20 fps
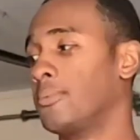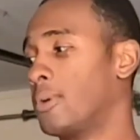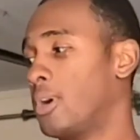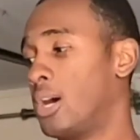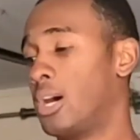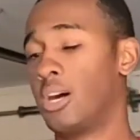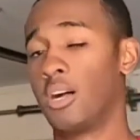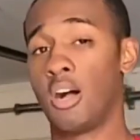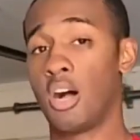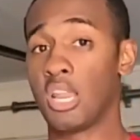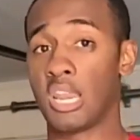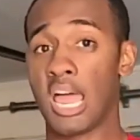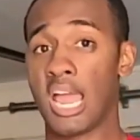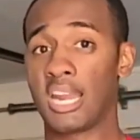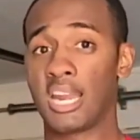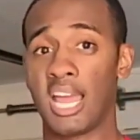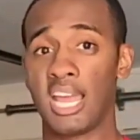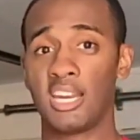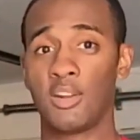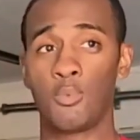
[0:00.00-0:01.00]

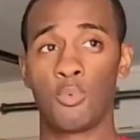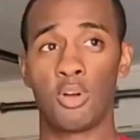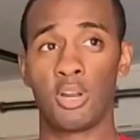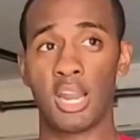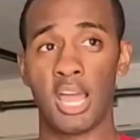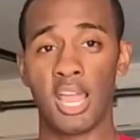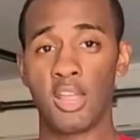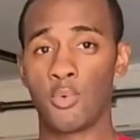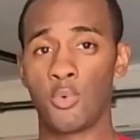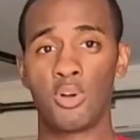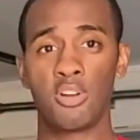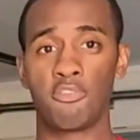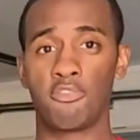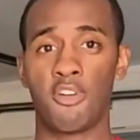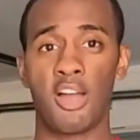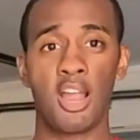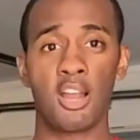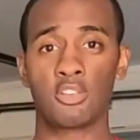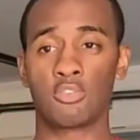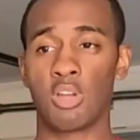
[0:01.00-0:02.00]
Unlike 91. 91
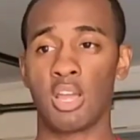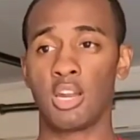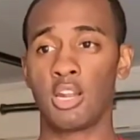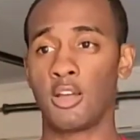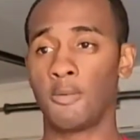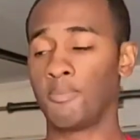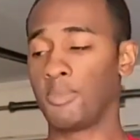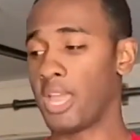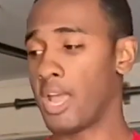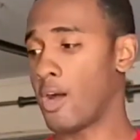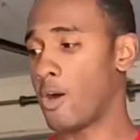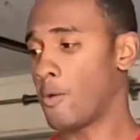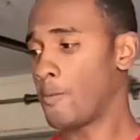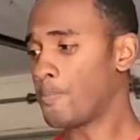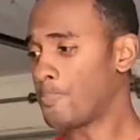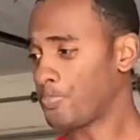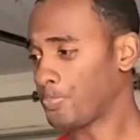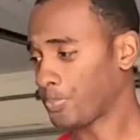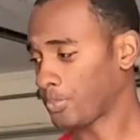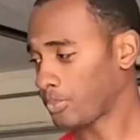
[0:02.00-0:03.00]
fires right up. Now,
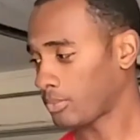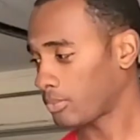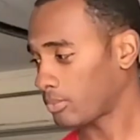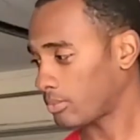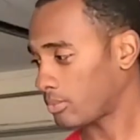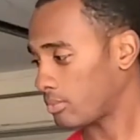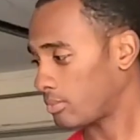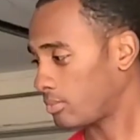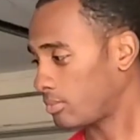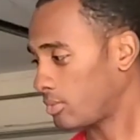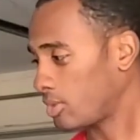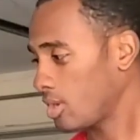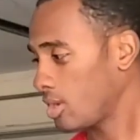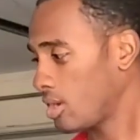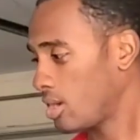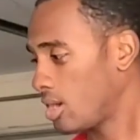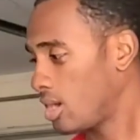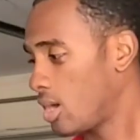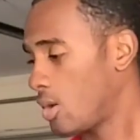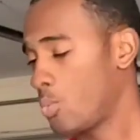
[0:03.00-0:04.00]

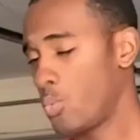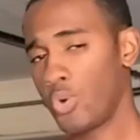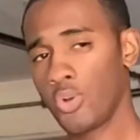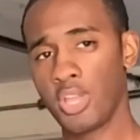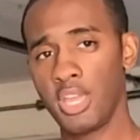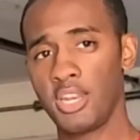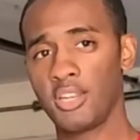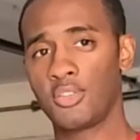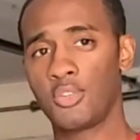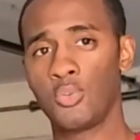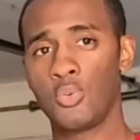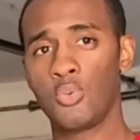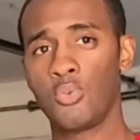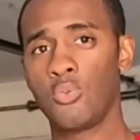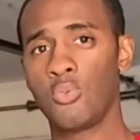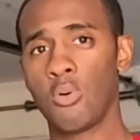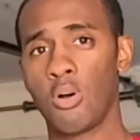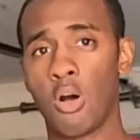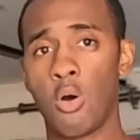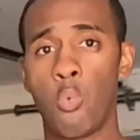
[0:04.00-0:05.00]
we'll get
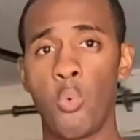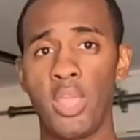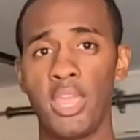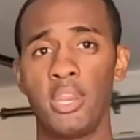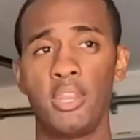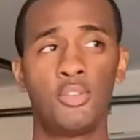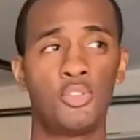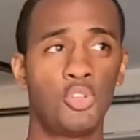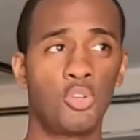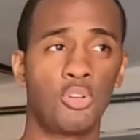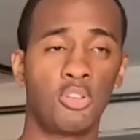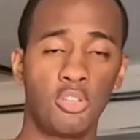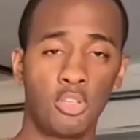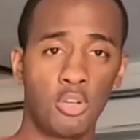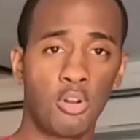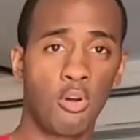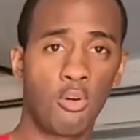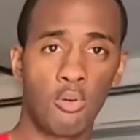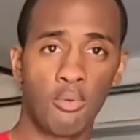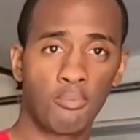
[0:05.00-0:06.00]
into a way that you can, you
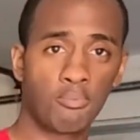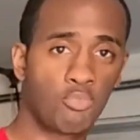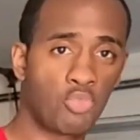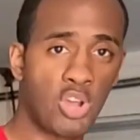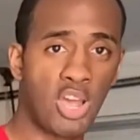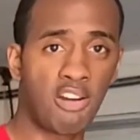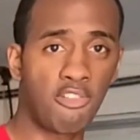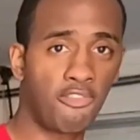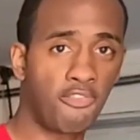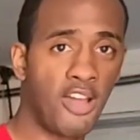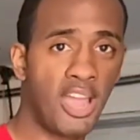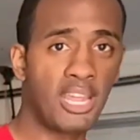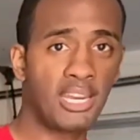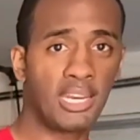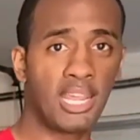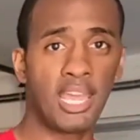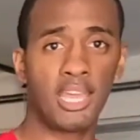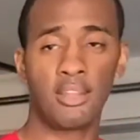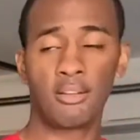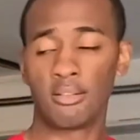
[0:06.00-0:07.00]
know, try to fight
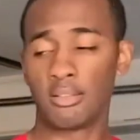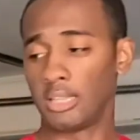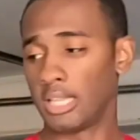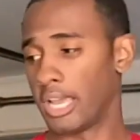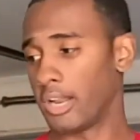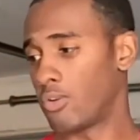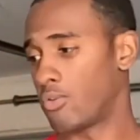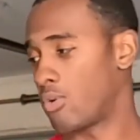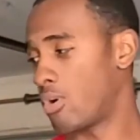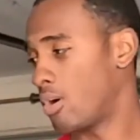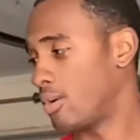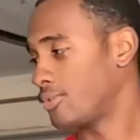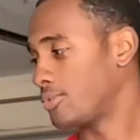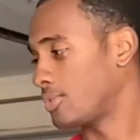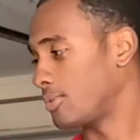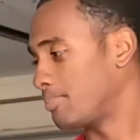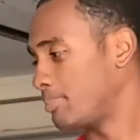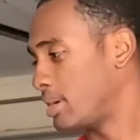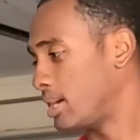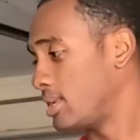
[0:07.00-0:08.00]
that later on.
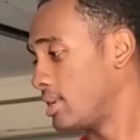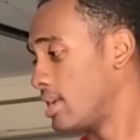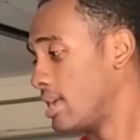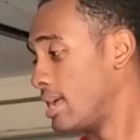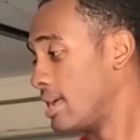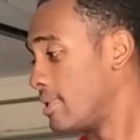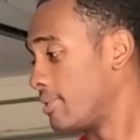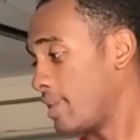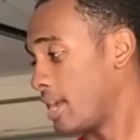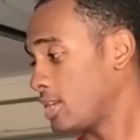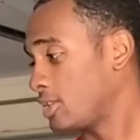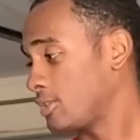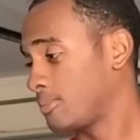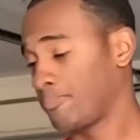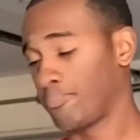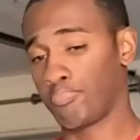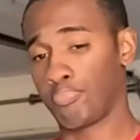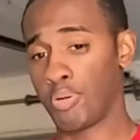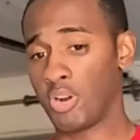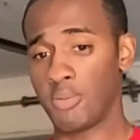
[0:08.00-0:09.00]
So, but
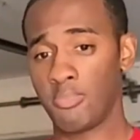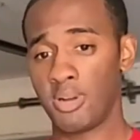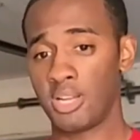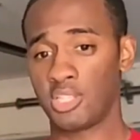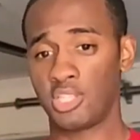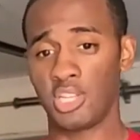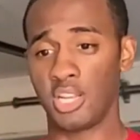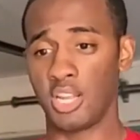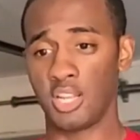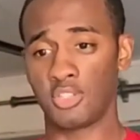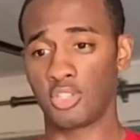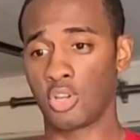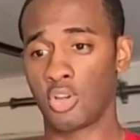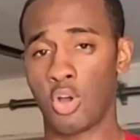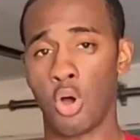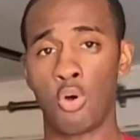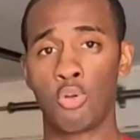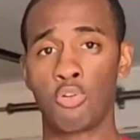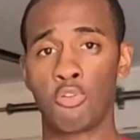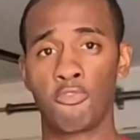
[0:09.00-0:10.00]
that's pretty much it. It's a
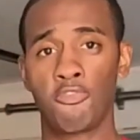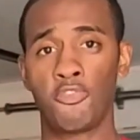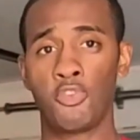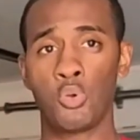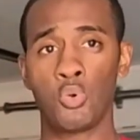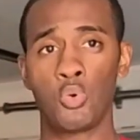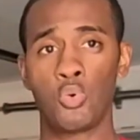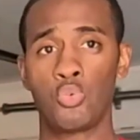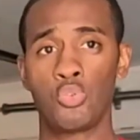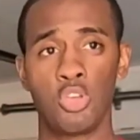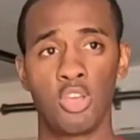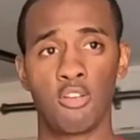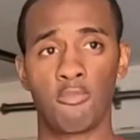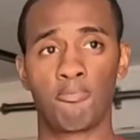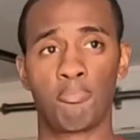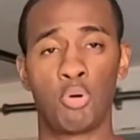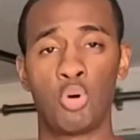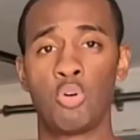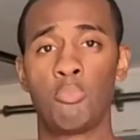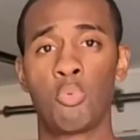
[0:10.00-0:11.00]
colder fuel. You can
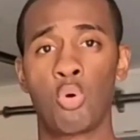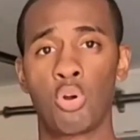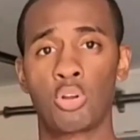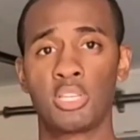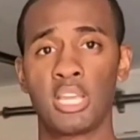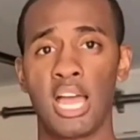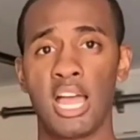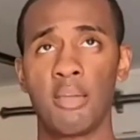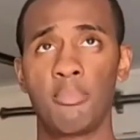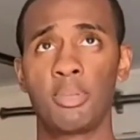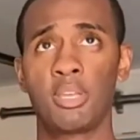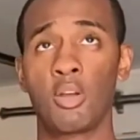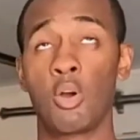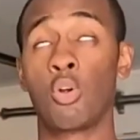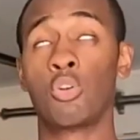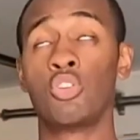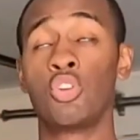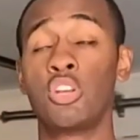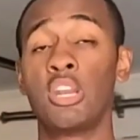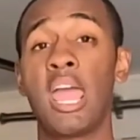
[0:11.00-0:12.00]
pull more timing,
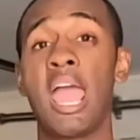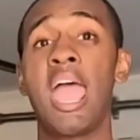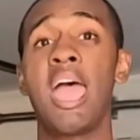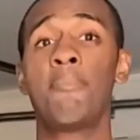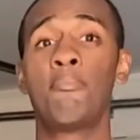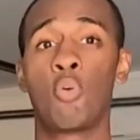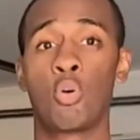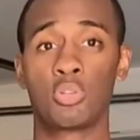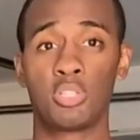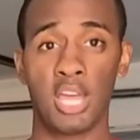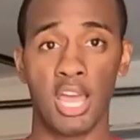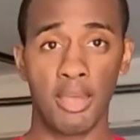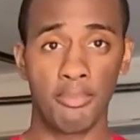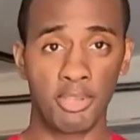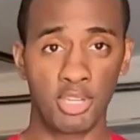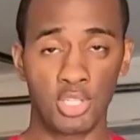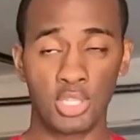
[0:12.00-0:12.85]
or you can add more timing.